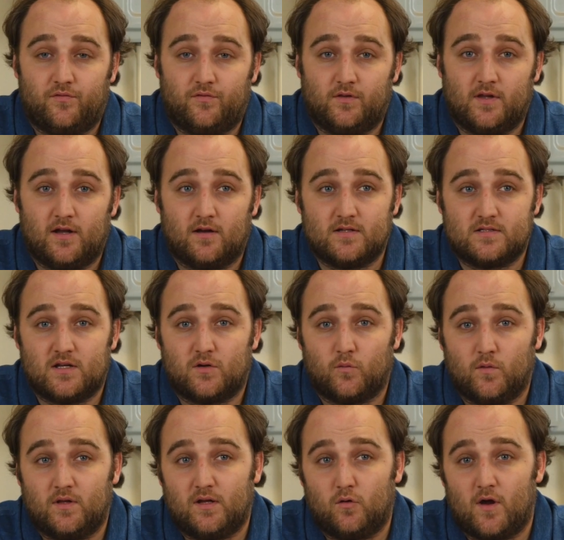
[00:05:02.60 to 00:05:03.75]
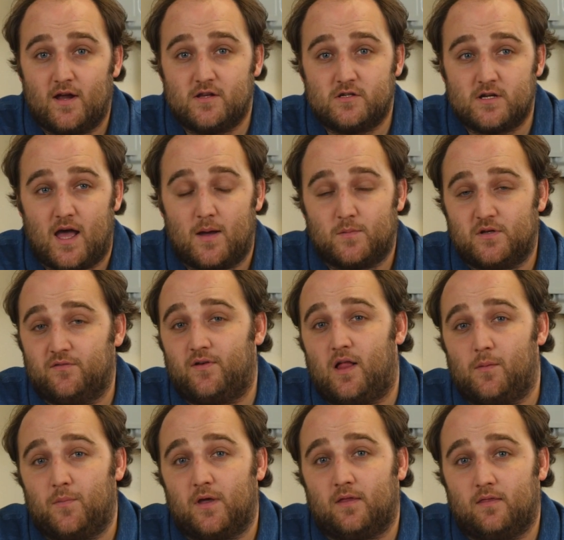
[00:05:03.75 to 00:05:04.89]
FLIR has done a really great job
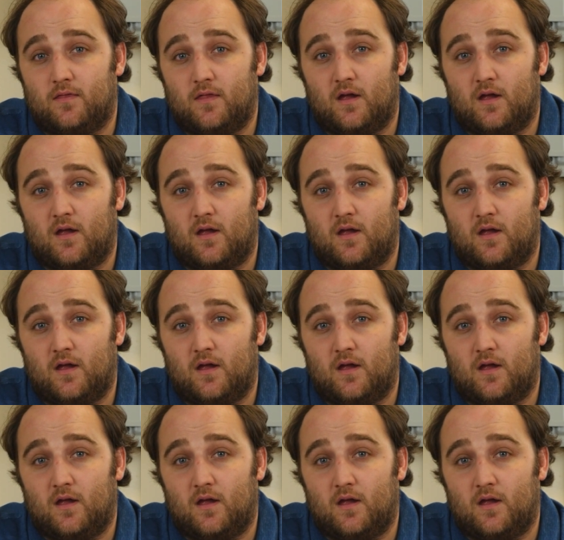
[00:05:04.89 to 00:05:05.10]
developing